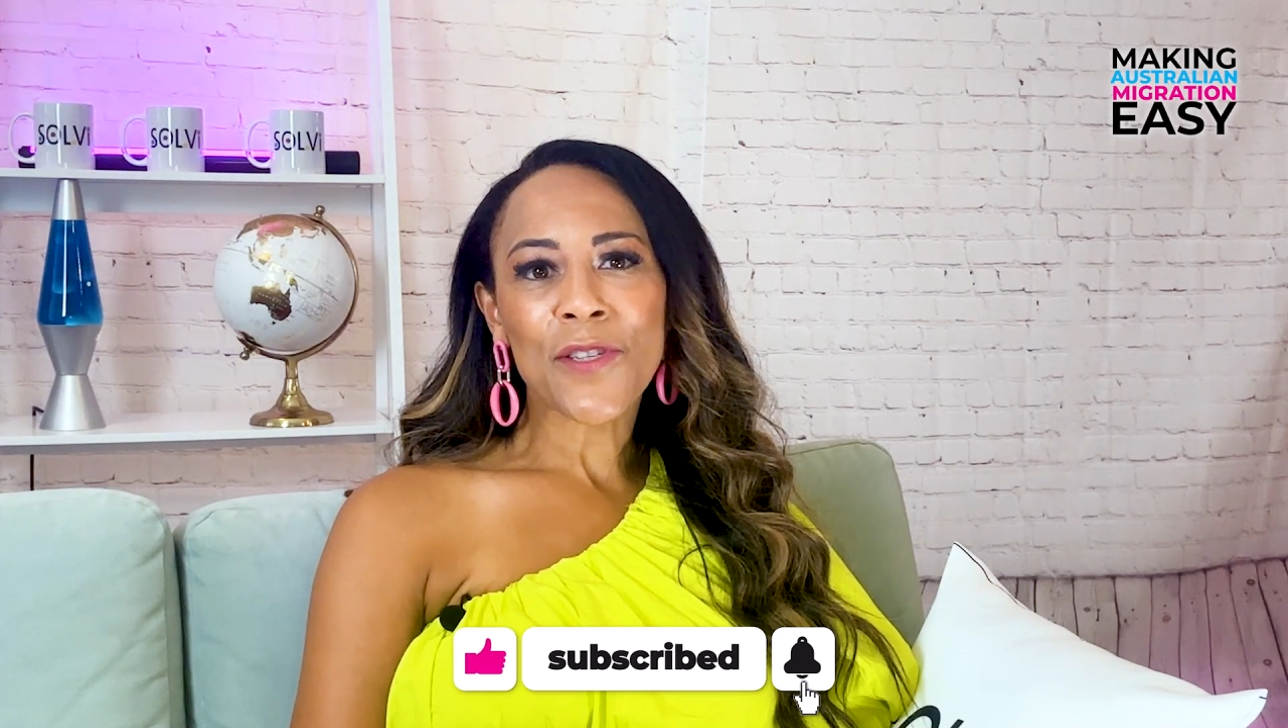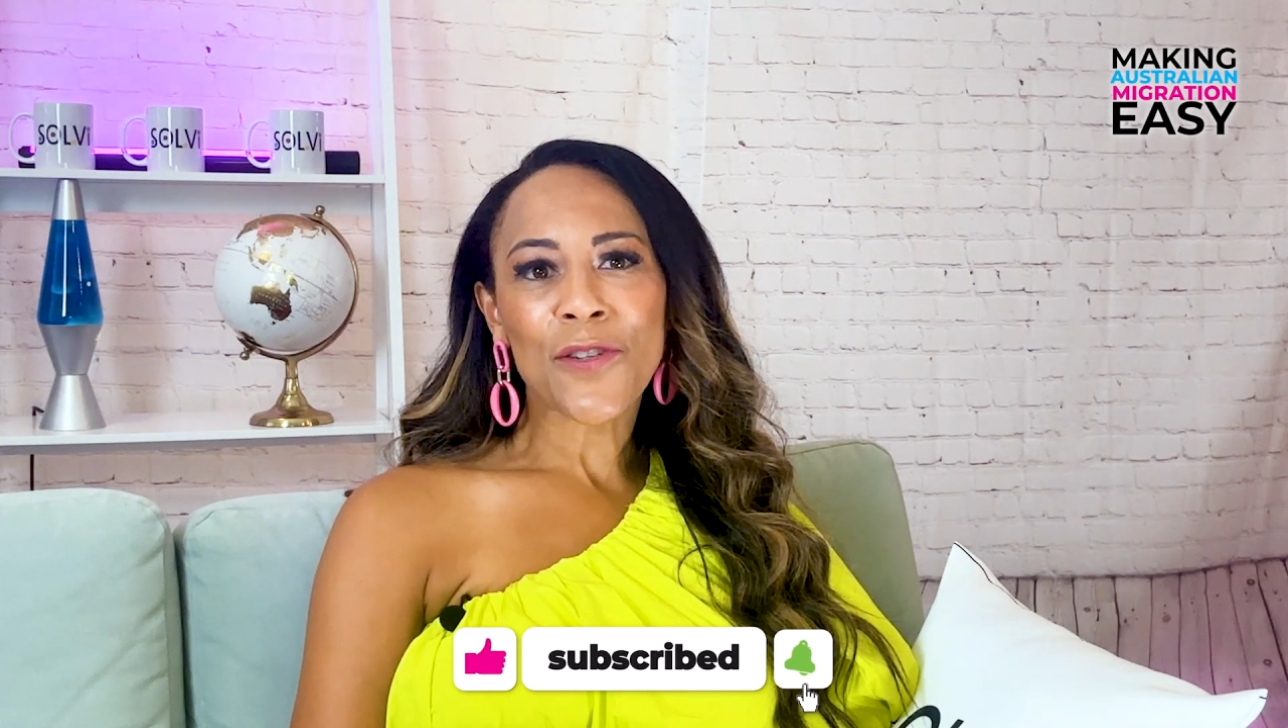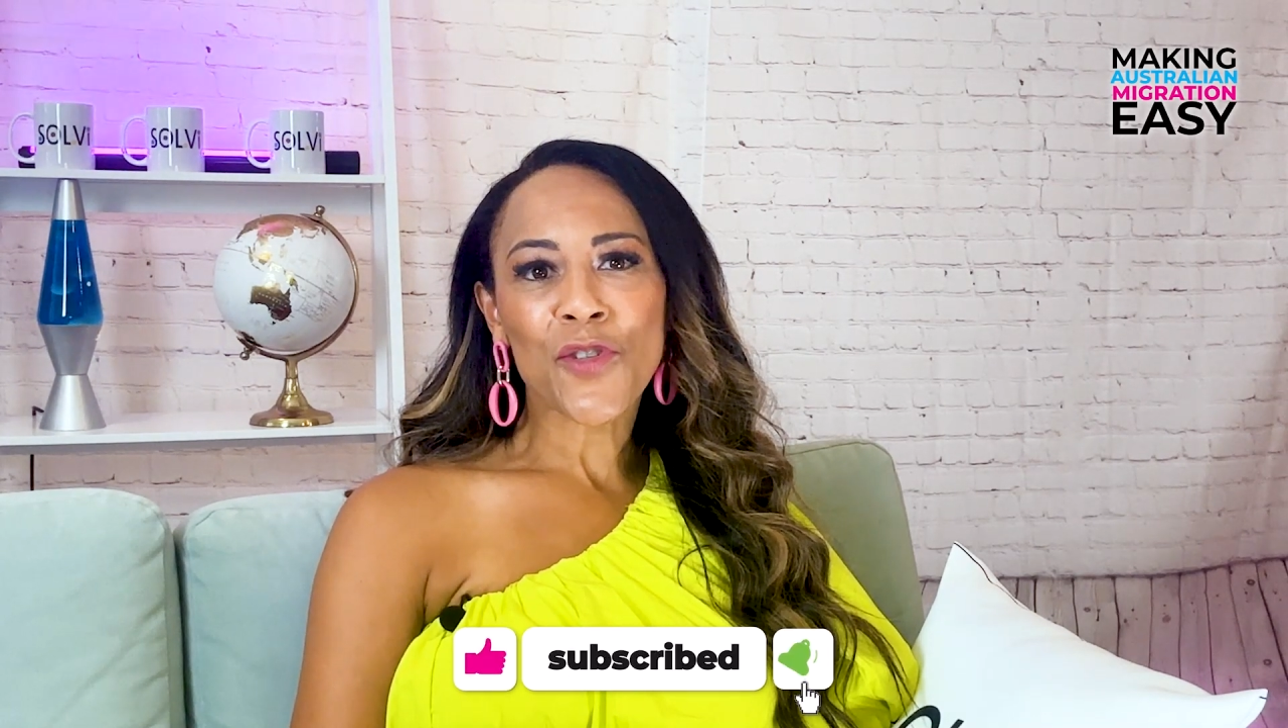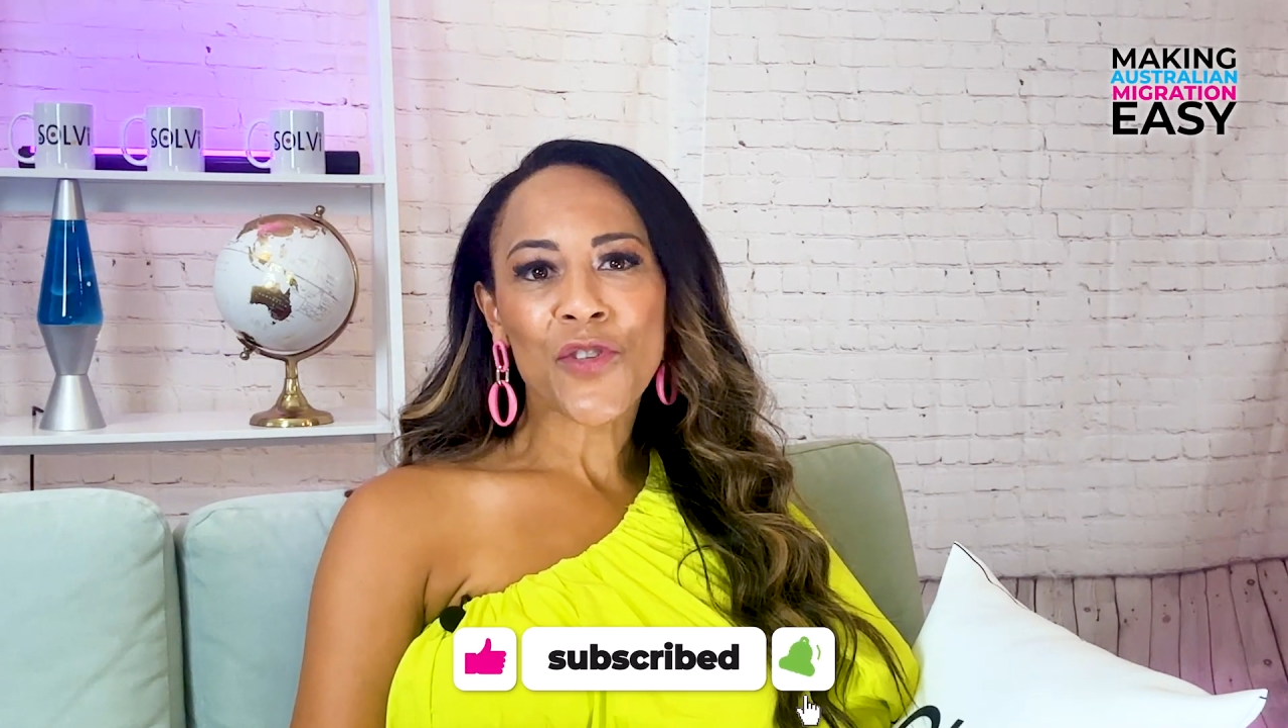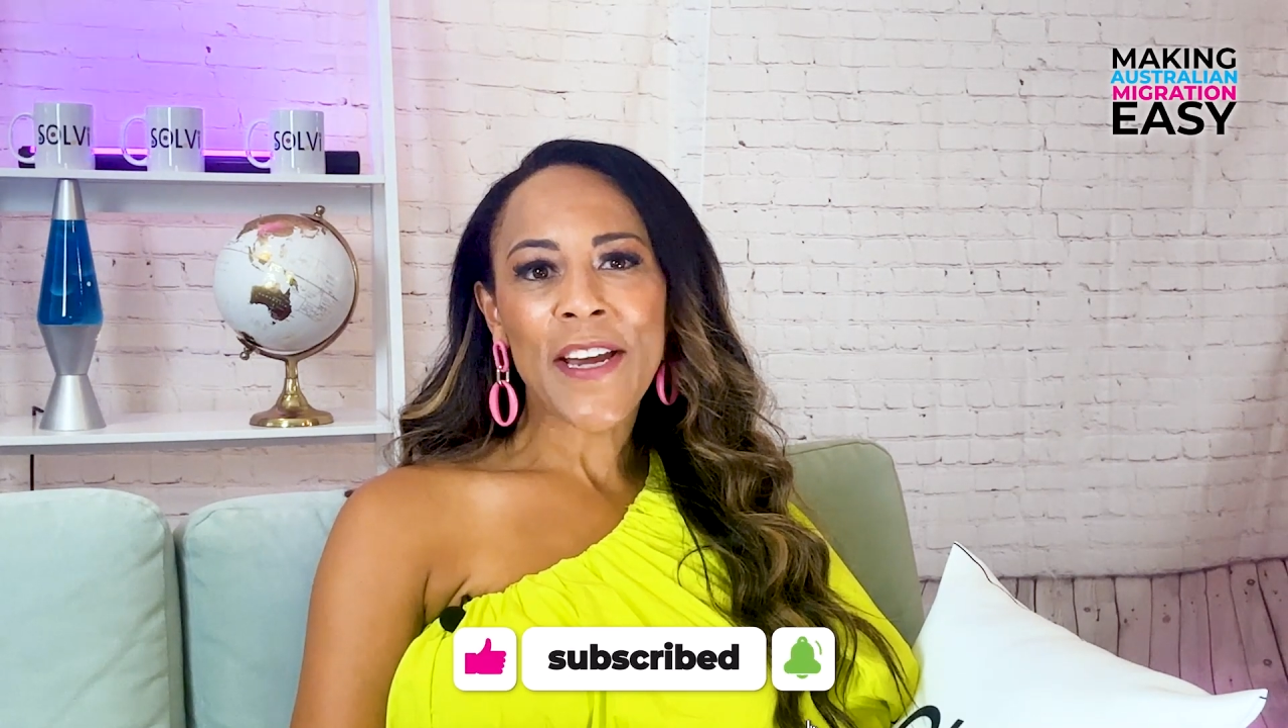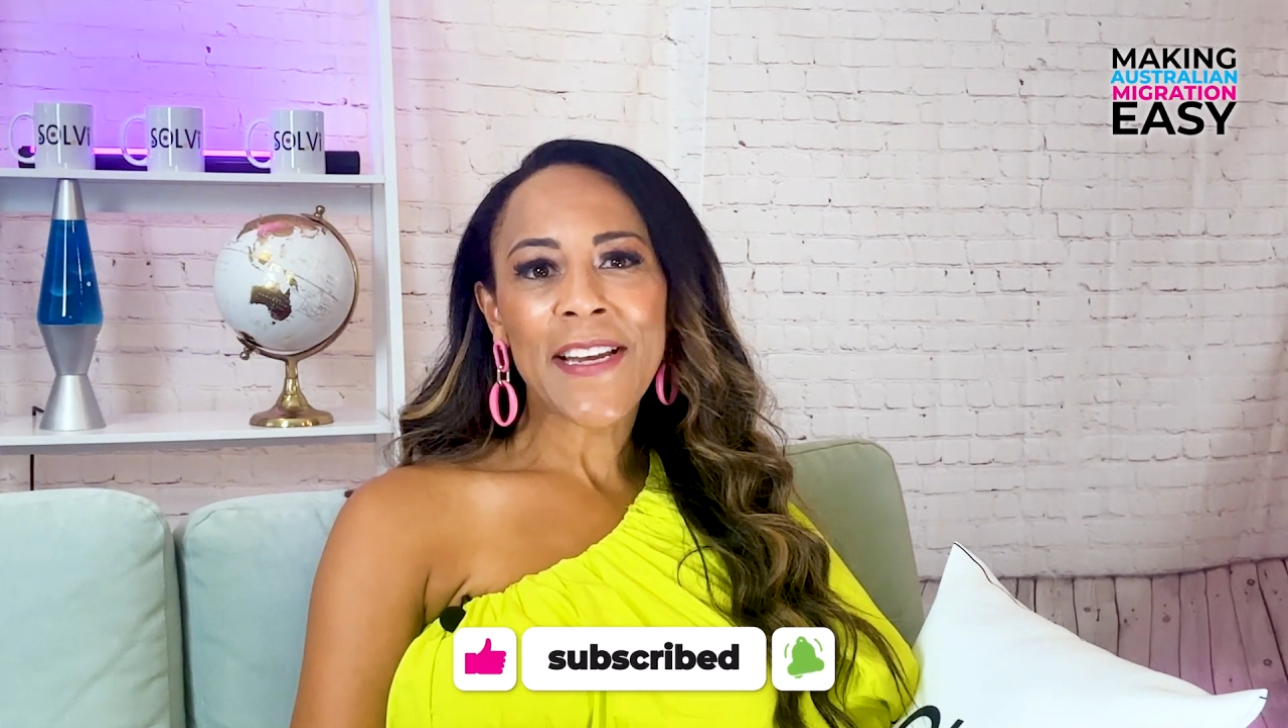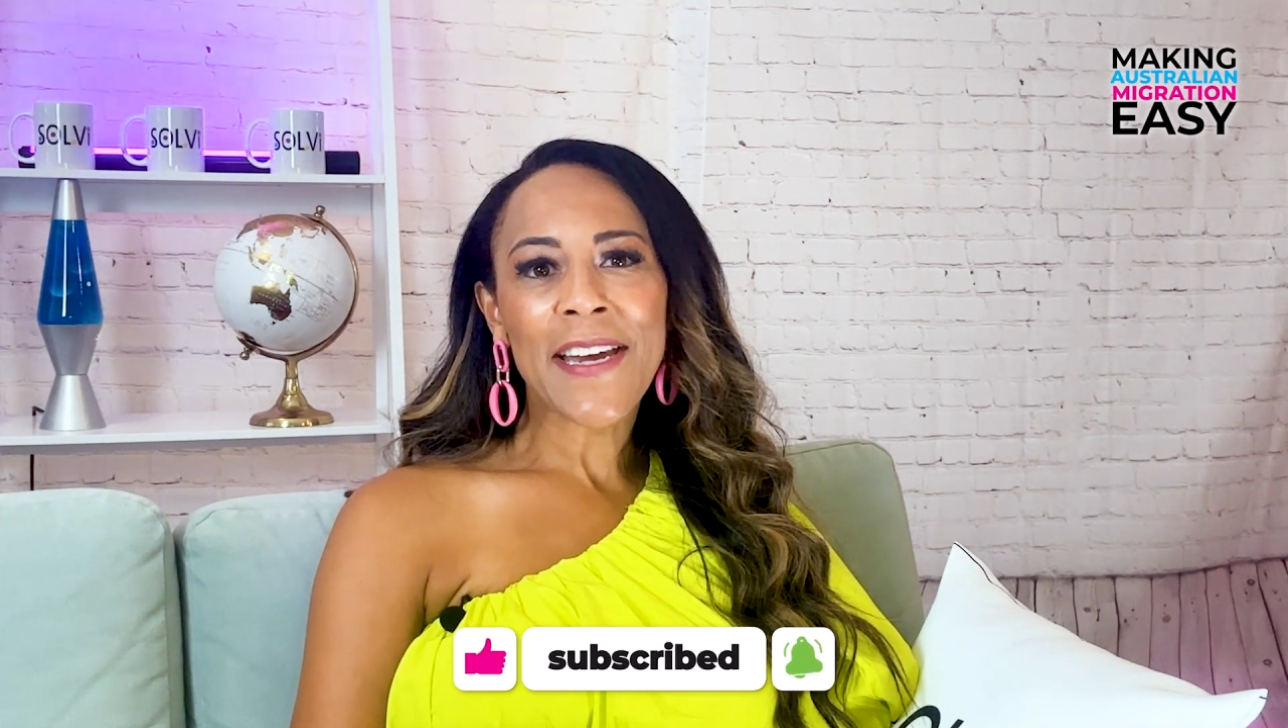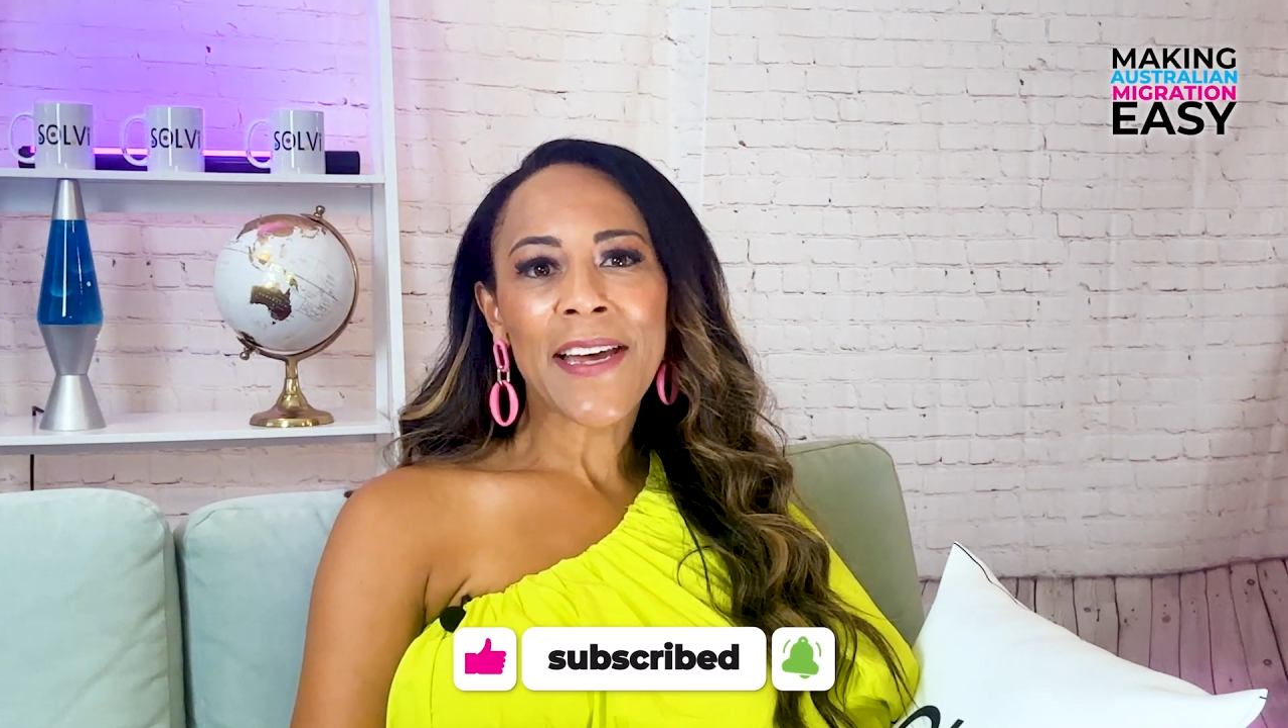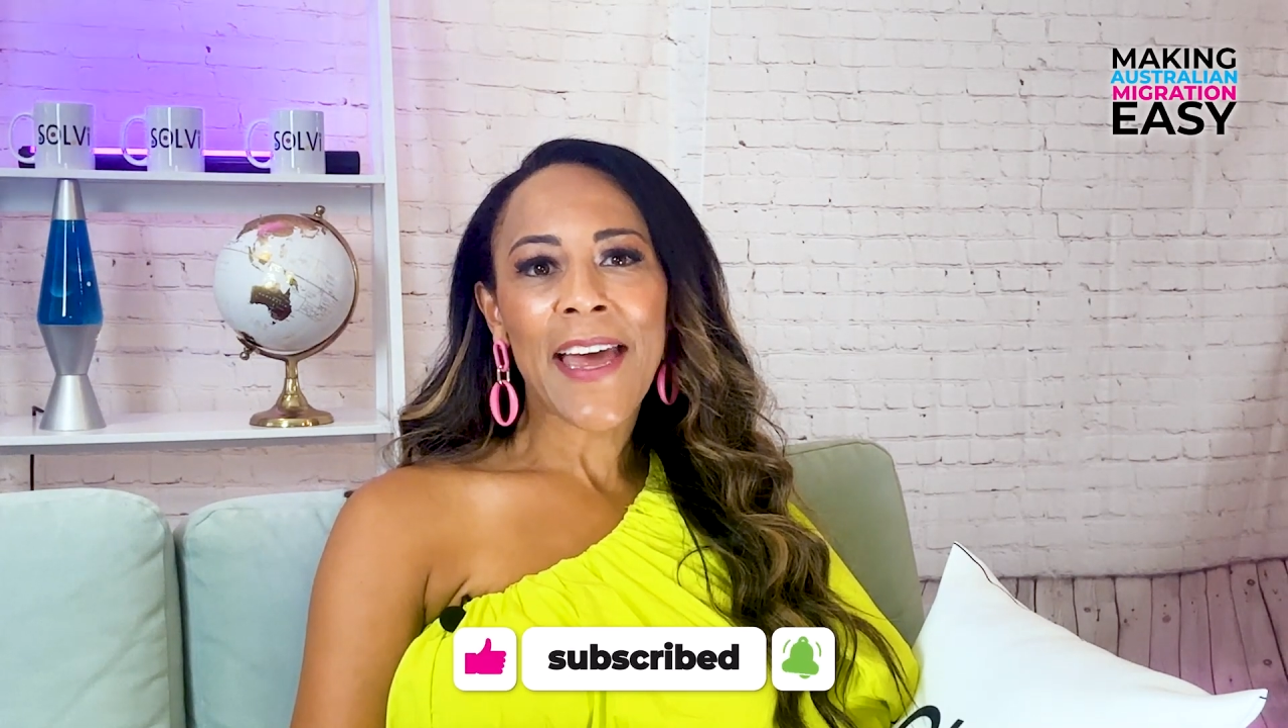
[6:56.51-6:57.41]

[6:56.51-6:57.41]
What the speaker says: in Australia